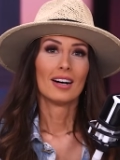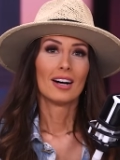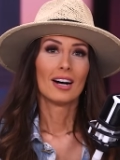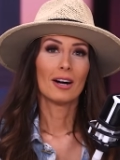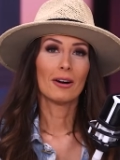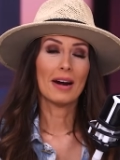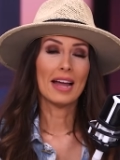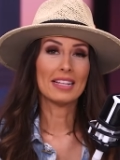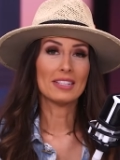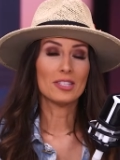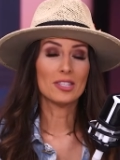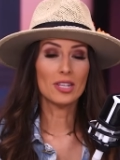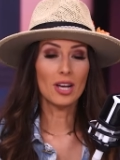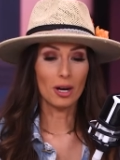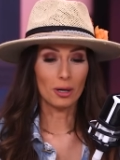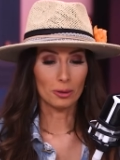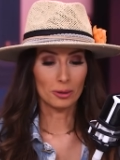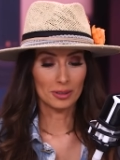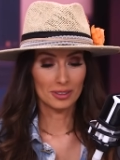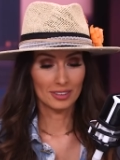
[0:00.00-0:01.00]
All right.
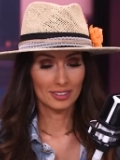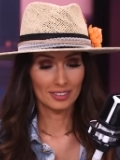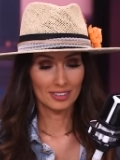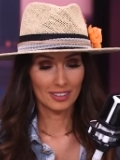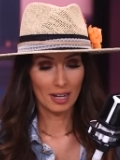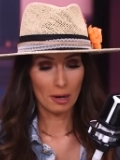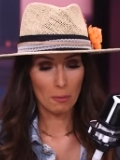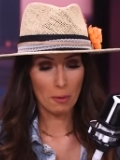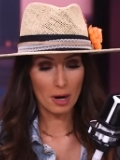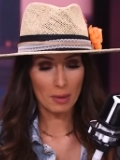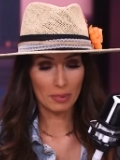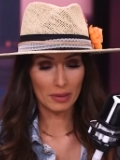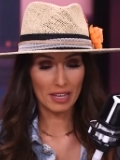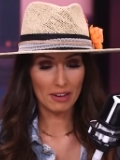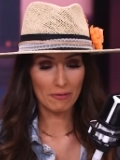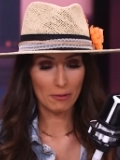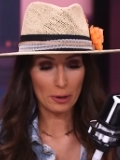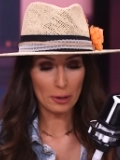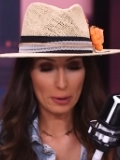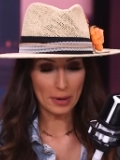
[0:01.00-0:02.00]
So, I want to
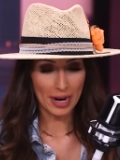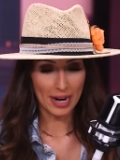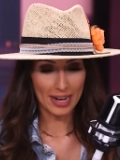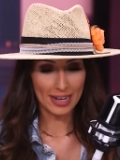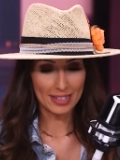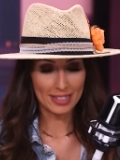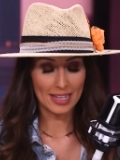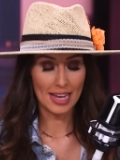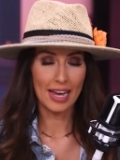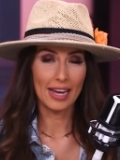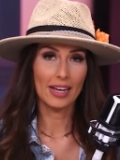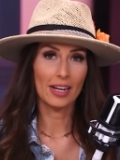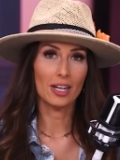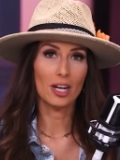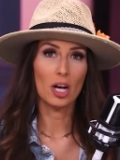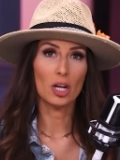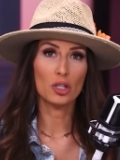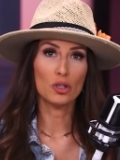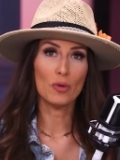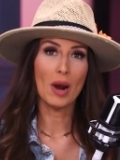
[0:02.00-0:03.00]
play for you guys
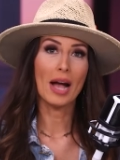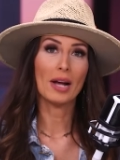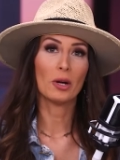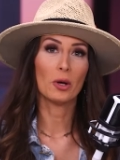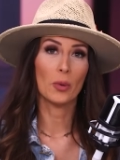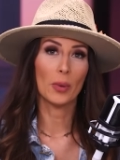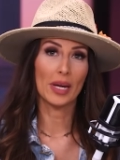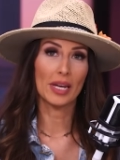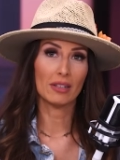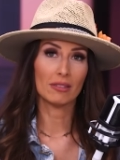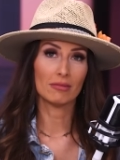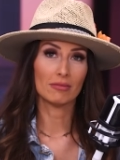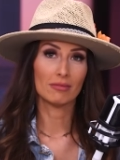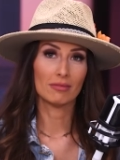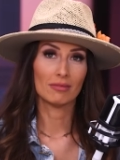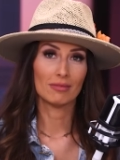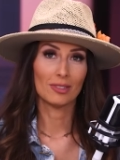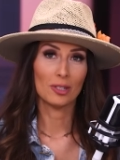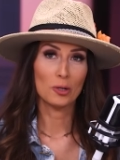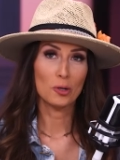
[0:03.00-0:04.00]
a drag queen
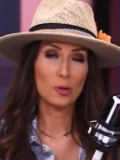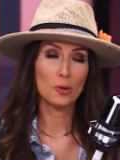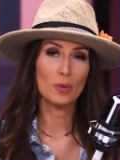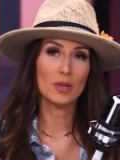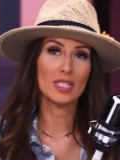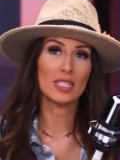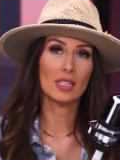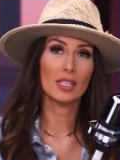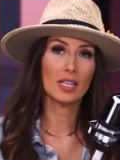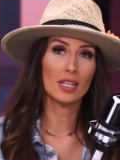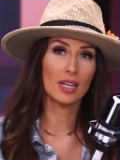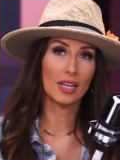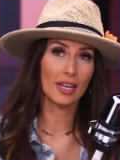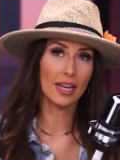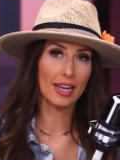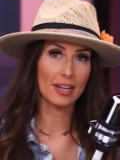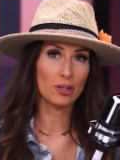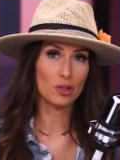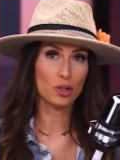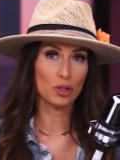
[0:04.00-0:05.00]
who was leading
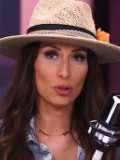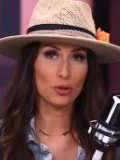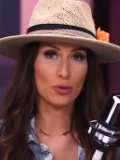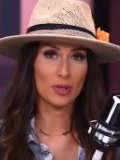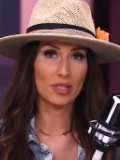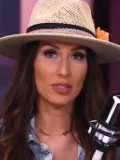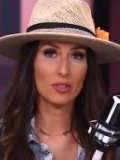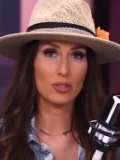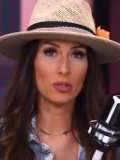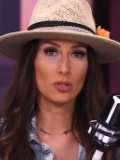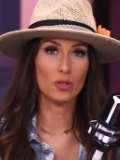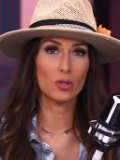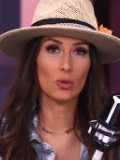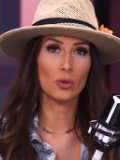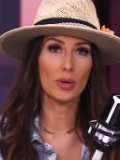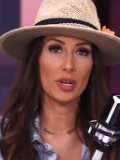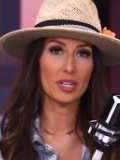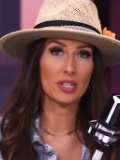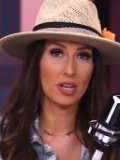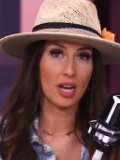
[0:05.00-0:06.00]
a children's
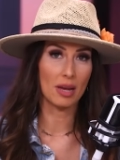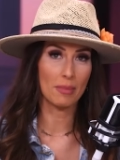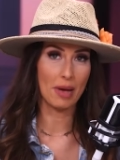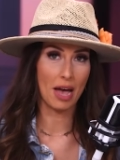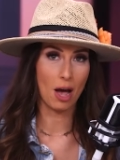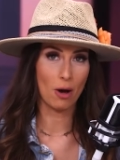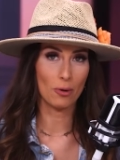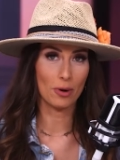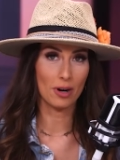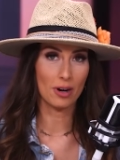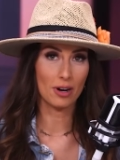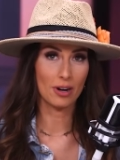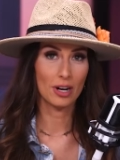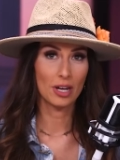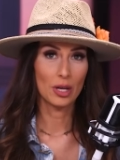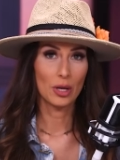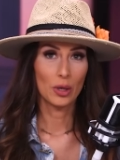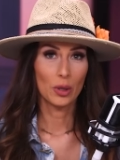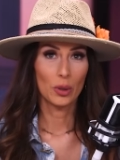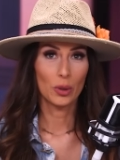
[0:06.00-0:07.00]
storytime hour
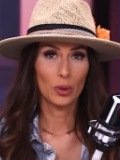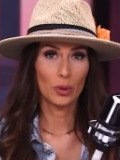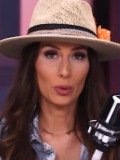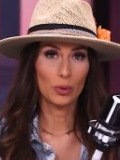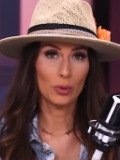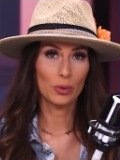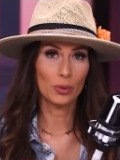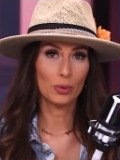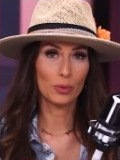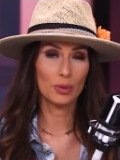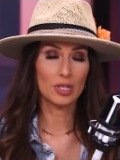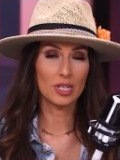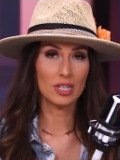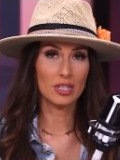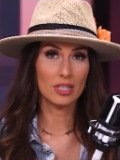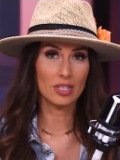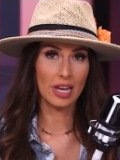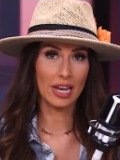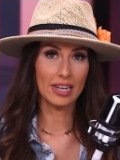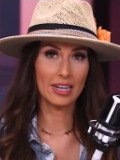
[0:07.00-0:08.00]
who
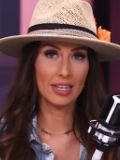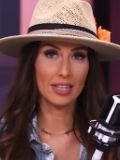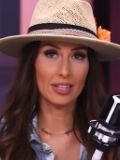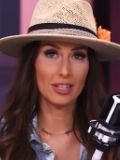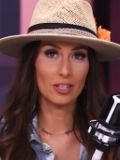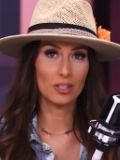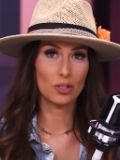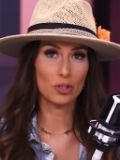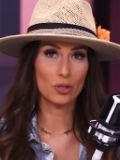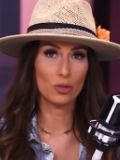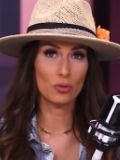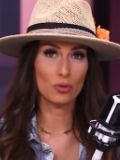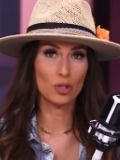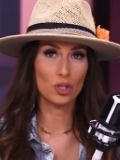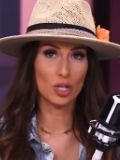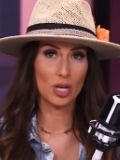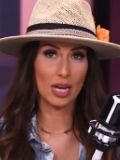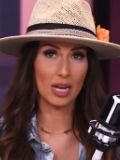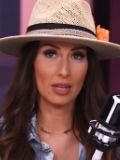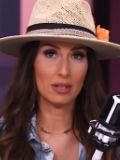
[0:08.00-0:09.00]
decided to
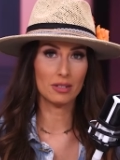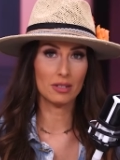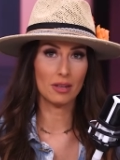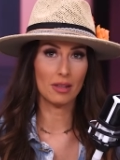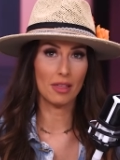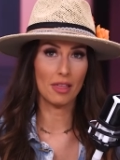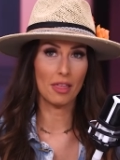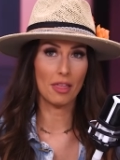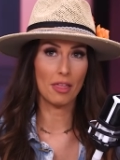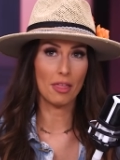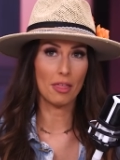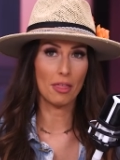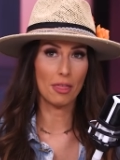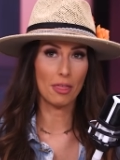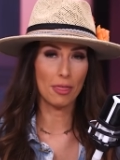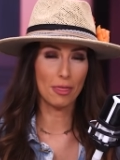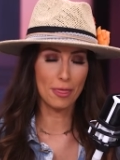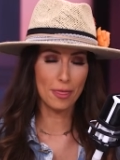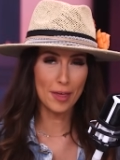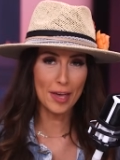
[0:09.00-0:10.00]
chant
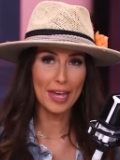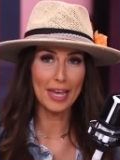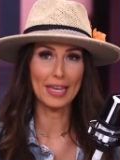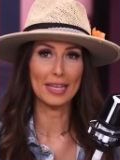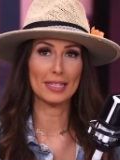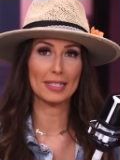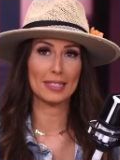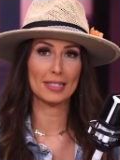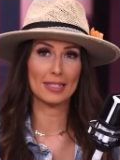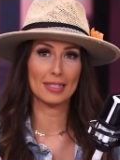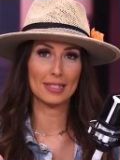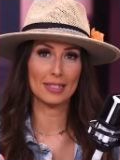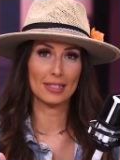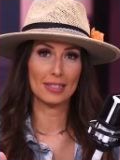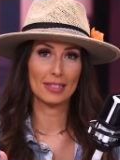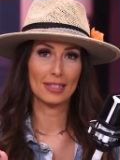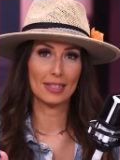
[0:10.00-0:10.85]
this